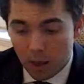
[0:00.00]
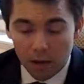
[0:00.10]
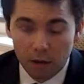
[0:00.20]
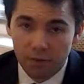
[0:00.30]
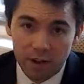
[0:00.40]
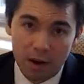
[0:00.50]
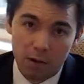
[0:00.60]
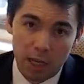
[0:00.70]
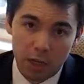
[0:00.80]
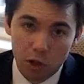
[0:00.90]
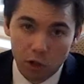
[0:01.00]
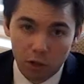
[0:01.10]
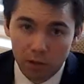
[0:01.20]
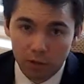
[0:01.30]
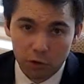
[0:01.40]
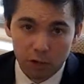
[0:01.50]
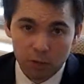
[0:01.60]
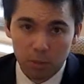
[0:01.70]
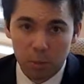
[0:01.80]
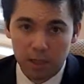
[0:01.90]
variation of
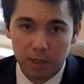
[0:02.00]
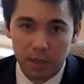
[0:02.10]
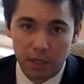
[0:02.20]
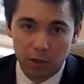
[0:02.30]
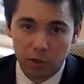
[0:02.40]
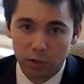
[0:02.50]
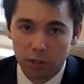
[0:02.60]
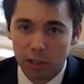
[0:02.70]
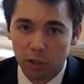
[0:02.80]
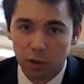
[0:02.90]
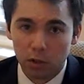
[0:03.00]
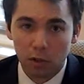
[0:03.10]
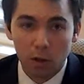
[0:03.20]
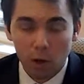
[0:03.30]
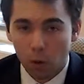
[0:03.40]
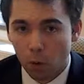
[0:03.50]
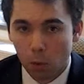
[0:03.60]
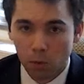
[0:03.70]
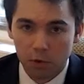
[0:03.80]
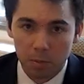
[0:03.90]
trust based in their jurisdiction, or
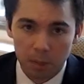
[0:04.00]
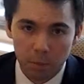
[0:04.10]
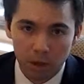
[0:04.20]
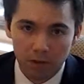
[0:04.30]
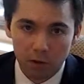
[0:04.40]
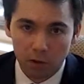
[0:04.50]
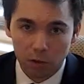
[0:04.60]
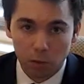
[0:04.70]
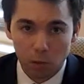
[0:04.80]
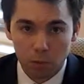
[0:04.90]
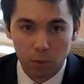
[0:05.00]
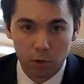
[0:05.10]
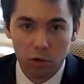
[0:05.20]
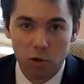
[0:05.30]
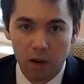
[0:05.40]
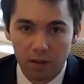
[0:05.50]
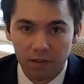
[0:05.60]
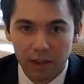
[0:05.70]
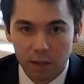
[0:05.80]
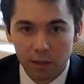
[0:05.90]
orders made by foreign courts which try and
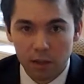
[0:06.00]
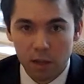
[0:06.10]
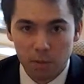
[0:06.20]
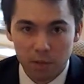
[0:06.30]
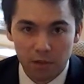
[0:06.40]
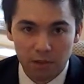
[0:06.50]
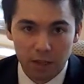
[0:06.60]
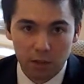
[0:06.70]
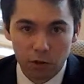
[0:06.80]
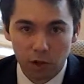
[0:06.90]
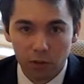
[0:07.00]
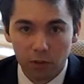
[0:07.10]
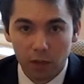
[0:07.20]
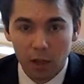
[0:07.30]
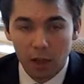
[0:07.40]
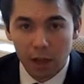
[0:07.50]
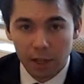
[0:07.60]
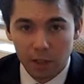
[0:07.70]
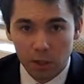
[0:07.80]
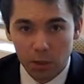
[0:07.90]
affect the terms of that trust.
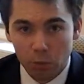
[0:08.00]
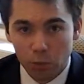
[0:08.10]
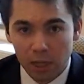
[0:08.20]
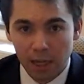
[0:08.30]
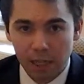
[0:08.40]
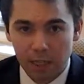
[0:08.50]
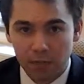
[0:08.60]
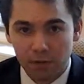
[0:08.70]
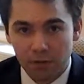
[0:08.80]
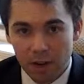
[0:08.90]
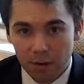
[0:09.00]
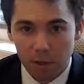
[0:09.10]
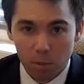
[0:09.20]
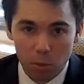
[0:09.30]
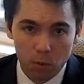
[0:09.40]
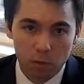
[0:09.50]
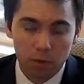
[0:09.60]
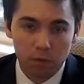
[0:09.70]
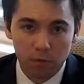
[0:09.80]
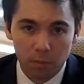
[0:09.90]
And so it really is very
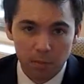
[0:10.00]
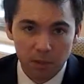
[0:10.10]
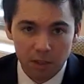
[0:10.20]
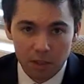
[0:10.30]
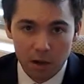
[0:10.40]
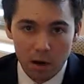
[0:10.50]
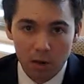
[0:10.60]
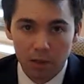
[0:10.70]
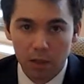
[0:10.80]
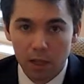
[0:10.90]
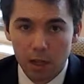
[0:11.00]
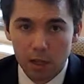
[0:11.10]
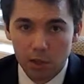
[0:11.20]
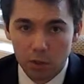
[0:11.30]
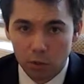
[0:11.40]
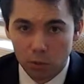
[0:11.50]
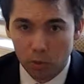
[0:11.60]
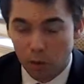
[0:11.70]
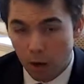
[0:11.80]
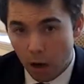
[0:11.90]
important from the start
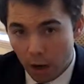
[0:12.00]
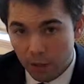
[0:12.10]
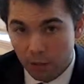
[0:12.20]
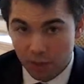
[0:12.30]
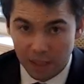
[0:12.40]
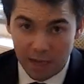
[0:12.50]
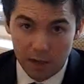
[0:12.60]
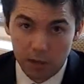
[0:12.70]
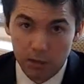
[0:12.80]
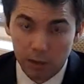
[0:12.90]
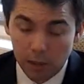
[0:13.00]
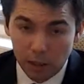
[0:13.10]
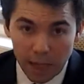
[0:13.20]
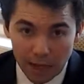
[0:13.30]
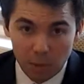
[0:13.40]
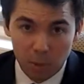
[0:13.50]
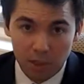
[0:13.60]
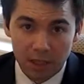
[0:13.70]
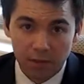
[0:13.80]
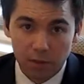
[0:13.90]
to either to get
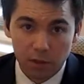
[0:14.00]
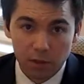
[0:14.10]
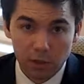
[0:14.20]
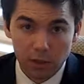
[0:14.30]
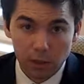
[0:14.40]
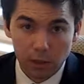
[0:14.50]
expert evidence